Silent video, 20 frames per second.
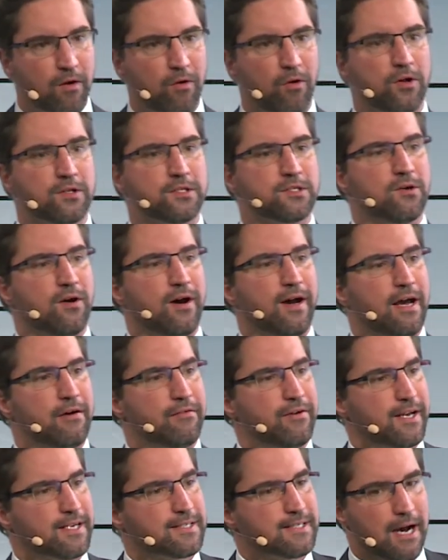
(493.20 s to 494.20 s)
also, I
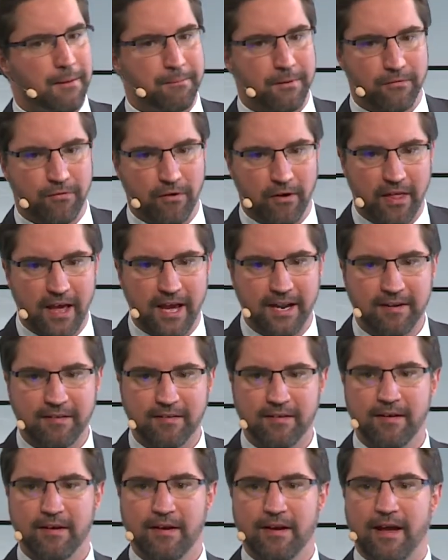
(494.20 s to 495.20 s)
have an example for
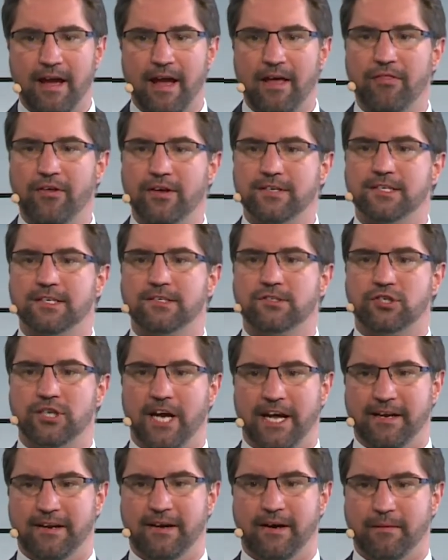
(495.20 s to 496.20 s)
that, and this is
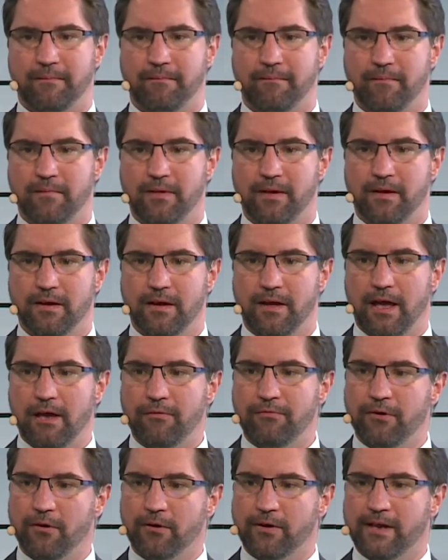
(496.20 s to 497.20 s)
gender.
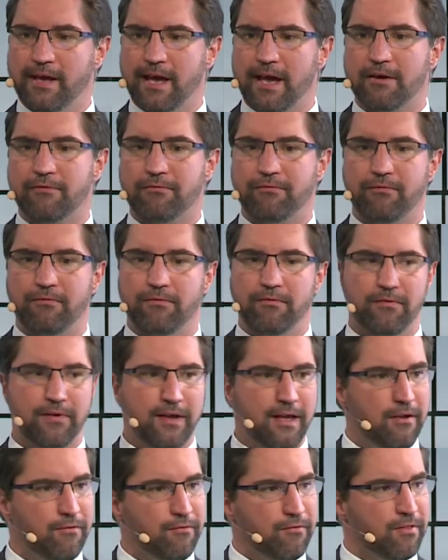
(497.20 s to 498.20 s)
If you give
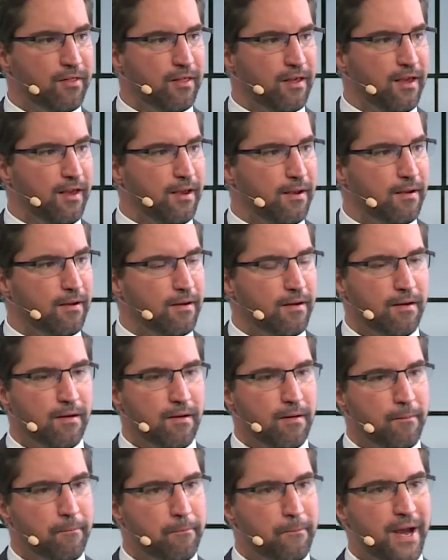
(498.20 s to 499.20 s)
even the
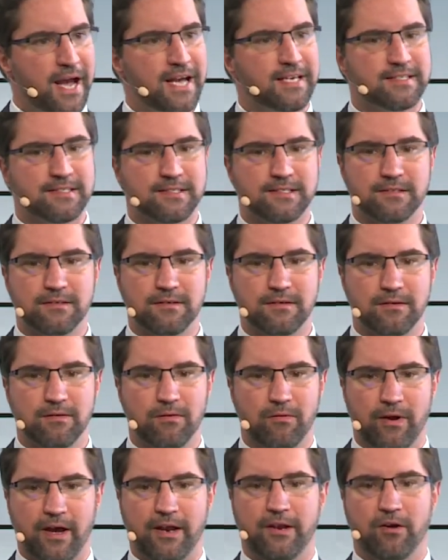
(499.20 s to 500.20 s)
best
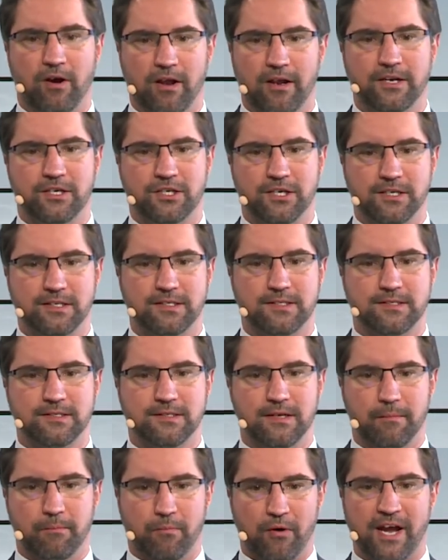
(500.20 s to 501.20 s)

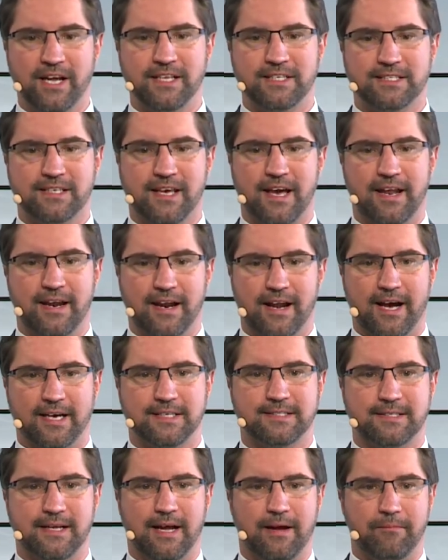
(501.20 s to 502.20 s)
radiologists a brain scan and
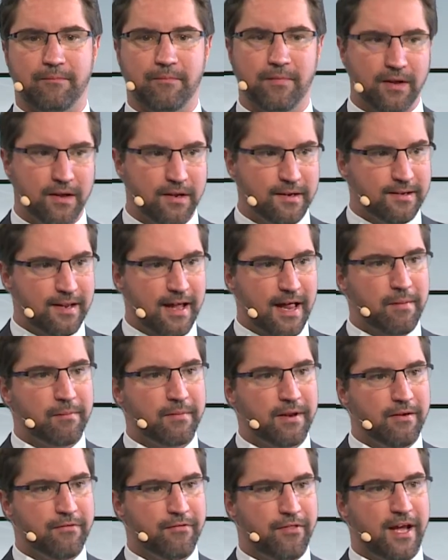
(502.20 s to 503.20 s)
ask them, tell
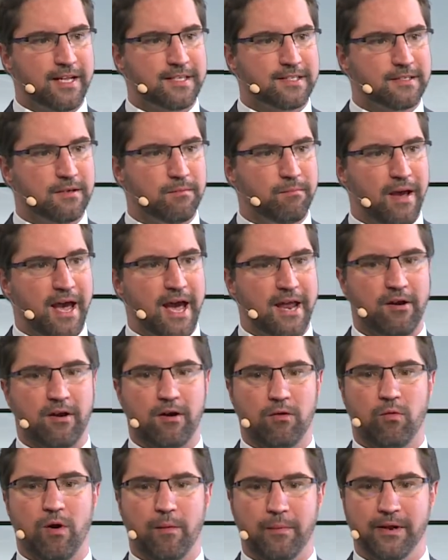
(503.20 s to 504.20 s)
me if that's a man or
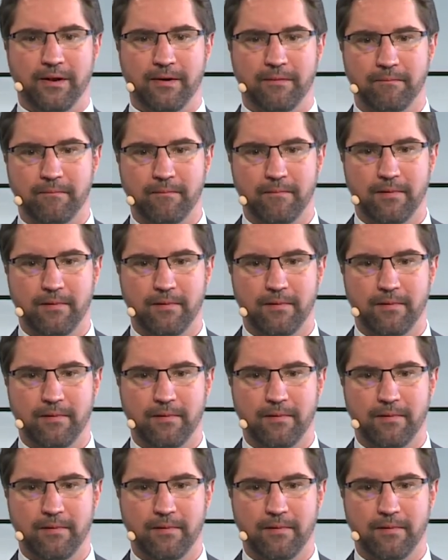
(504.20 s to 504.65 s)
a woman,